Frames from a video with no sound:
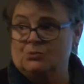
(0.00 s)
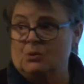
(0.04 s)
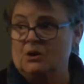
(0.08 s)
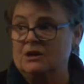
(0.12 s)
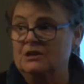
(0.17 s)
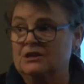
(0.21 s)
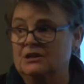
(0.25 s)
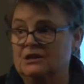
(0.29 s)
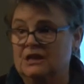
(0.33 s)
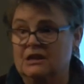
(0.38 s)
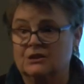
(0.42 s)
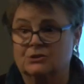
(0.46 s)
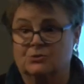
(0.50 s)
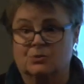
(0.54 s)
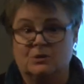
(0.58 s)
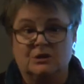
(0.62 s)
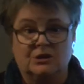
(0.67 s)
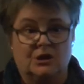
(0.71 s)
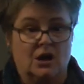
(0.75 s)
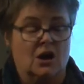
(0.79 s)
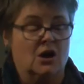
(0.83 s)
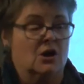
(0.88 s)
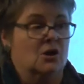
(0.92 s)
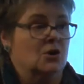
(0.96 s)
One of the things we
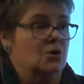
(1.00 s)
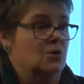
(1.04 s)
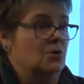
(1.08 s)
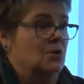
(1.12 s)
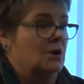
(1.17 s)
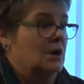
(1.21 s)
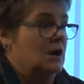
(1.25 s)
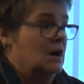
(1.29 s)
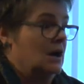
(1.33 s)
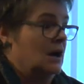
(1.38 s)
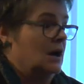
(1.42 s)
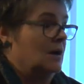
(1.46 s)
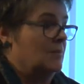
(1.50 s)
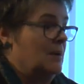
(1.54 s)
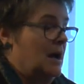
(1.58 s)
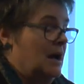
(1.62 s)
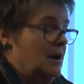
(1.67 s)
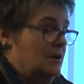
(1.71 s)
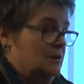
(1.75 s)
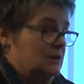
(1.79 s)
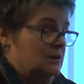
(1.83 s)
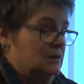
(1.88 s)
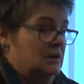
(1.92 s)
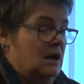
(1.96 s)
know
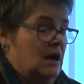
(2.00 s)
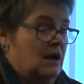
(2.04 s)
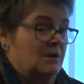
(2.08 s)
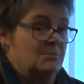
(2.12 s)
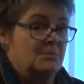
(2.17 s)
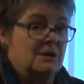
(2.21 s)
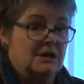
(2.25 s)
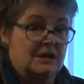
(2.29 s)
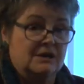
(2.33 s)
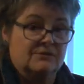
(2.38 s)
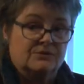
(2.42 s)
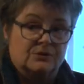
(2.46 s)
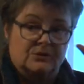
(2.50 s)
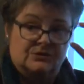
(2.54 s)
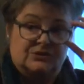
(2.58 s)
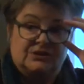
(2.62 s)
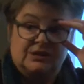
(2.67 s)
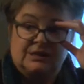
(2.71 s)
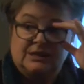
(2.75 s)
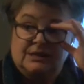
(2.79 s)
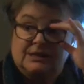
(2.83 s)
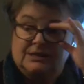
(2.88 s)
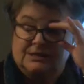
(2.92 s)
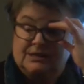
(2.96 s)
about uh, medieval
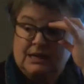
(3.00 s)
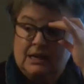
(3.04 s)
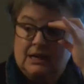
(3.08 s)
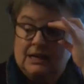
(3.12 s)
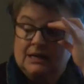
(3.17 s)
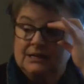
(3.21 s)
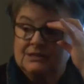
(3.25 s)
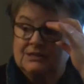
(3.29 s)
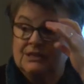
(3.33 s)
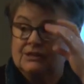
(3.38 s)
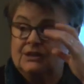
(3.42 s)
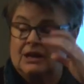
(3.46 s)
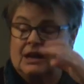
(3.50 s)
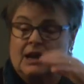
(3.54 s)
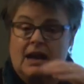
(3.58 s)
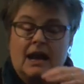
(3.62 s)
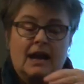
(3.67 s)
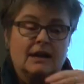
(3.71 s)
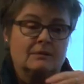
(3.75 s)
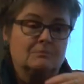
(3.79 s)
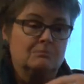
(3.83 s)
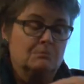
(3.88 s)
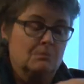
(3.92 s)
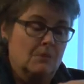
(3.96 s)
cities is that they
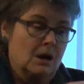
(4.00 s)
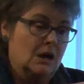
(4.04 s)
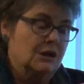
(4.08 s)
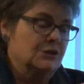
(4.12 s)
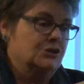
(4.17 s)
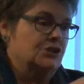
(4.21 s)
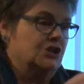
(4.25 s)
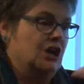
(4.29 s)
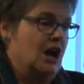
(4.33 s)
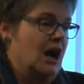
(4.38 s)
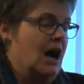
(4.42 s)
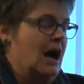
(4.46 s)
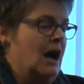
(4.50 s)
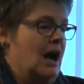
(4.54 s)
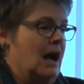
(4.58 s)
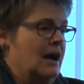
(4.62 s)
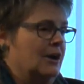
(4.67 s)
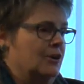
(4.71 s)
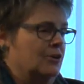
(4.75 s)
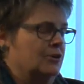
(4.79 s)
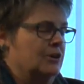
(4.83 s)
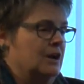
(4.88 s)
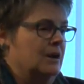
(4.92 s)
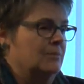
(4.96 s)
had much
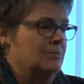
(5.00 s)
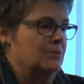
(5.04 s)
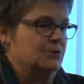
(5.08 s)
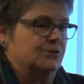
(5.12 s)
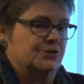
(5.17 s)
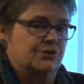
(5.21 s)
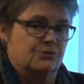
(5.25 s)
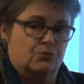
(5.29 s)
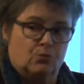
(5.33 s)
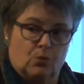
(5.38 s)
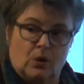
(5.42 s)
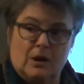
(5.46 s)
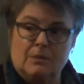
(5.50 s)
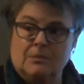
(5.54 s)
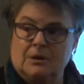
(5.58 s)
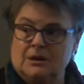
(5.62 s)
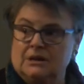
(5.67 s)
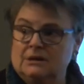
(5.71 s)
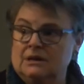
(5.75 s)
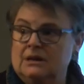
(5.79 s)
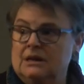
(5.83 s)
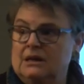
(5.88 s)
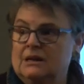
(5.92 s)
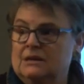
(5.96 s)
higher numbers of
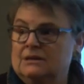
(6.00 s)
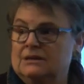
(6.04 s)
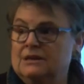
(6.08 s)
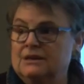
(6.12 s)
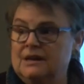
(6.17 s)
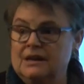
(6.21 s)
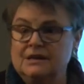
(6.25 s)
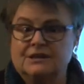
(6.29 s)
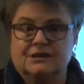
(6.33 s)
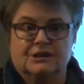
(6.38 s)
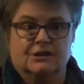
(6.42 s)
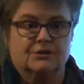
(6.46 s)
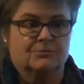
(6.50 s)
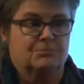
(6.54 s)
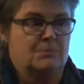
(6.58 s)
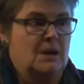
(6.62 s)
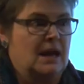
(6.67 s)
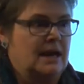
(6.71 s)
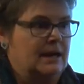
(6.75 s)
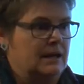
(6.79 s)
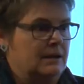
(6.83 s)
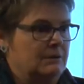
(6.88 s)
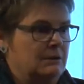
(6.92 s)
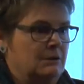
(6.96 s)
women than they did of
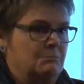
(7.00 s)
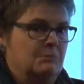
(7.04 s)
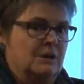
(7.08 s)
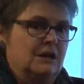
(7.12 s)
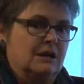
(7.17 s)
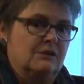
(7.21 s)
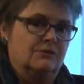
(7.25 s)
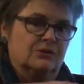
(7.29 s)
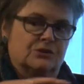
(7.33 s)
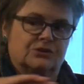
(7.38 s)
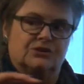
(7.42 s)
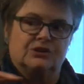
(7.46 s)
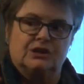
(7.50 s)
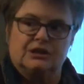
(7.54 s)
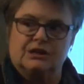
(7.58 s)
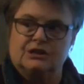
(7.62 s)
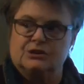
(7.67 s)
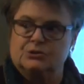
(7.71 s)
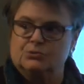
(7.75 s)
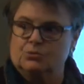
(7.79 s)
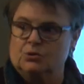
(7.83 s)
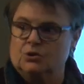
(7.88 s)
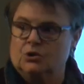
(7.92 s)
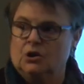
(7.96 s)
men. And medieval
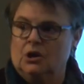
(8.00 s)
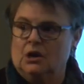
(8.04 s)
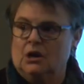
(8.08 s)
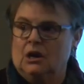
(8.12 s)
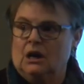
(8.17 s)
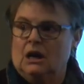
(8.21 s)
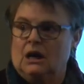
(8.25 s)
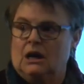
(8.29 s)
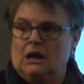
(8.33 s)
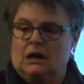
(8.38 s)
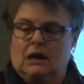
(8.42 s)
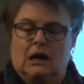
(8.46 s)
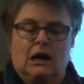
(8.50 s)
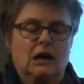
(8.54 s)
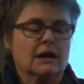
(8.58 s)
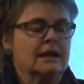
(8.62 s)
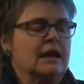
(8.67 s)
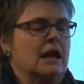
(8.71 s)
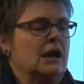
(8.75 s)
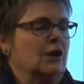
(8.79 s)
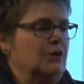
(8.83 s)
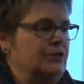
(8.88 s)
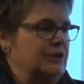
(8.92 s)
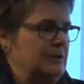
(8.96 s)
cities were uh,
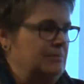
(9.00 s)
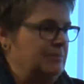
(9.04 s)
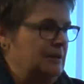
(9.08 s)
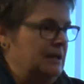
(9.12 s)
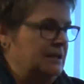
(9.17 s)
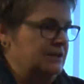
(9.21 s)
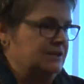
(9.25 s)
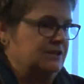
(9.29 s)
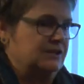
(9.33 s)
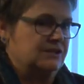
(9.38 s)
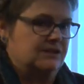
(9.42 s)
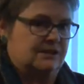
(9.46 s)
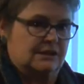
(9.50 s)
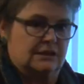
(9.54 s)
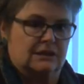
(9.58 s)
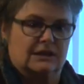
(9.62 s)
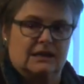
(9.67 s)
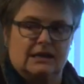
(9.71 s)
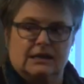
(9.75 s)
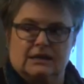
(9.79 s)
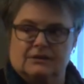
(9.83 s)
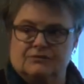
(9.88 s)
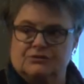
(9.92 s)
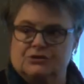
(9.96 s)
unhealthy places to
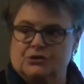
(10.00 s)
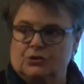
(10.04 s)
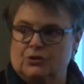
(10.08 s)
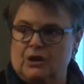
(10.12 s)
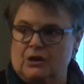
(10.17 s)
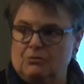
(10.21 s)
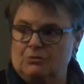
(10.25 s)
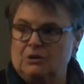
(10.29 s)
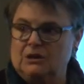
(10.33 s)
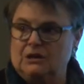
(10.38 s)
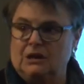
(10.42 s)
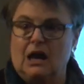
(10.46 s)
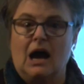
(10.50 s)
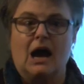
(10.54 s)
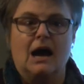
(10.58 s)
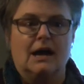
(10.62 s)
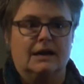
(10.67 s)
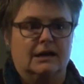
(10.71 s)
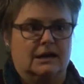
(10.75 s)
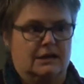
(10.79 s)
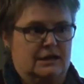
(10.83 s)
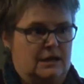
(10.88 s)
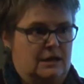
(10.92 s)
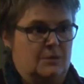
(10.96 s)
live, so they relied
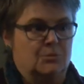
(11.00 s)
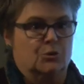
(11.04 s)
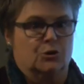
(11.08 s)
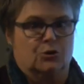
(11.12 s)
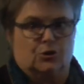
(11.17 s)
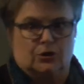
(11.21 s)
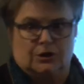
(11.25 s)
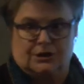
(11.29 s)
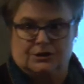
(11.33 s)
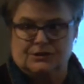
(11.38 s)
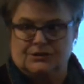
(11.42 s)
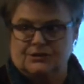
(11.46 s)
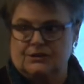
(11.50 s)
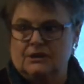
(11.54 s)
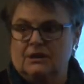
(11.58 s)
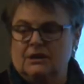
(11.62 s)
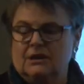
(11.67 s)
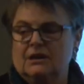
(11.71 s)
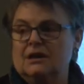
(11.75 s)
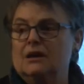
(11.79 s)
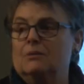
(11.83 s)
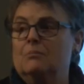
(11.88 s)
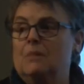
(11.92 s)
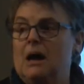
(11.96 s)
on immigrants
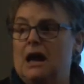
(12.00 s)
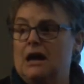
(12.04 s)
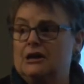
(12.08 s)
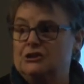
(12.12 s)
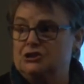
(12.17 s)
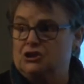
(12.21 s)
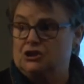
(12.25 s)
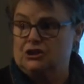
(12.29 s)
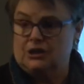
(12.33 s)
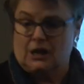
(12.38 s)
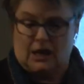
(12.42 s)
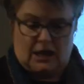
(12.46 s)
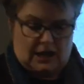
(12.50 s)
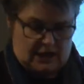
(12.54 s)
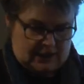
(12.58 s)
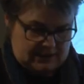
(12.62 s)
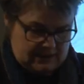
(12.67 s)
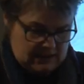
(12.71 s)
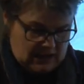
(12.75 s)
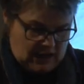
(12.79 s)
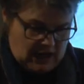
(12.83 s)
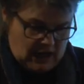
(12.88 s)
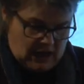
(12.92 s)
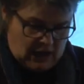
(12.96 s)
Imagine that.
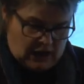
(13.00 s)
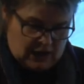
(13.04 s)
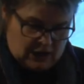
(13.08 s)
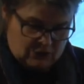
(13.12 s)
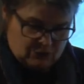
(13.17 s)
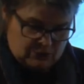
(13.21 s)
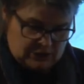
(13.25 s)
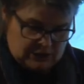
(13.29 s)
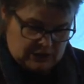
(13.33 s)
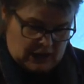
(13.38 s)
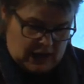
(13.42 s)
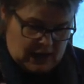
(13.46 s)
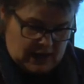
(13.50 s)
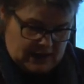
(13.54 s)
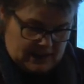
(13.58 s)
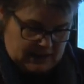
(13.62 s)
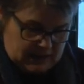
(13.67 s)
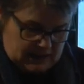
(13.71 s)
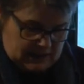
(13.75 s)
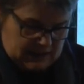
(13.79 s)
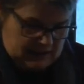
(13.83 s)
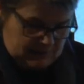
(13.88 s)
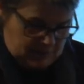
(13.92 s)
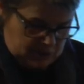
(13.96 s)
Uh, relied
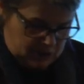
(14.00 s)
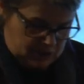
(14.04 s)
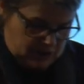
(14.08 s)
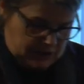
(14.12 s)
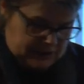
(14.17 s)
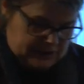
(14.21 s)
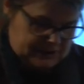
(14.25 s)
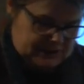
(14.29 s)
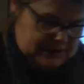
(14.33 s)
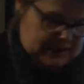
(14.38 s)
on immigrants.